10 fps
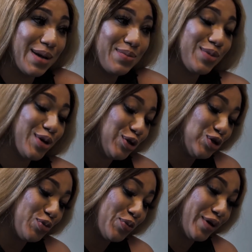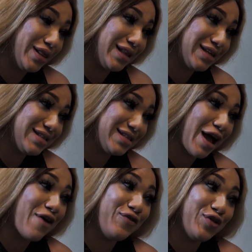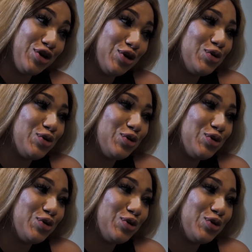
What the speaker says: time to prepare this for